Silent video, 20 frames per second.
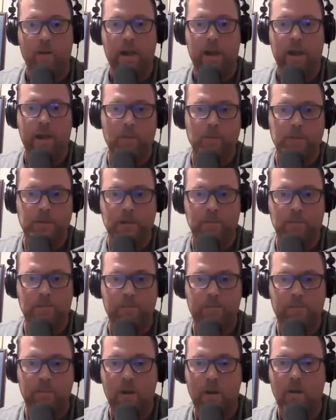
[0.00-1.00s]
And it was a
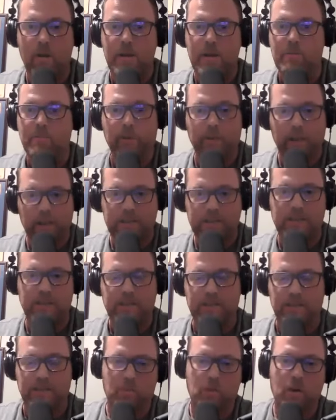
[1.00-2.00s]
very pleasant
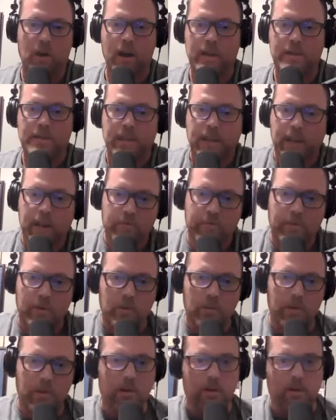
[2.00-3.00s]
surprise to get a
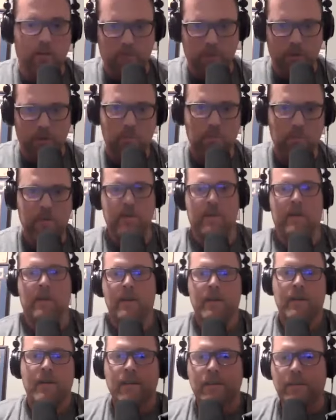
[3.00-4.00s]
phone call from
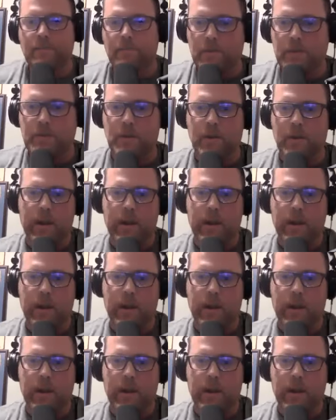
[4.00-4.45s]
Mr.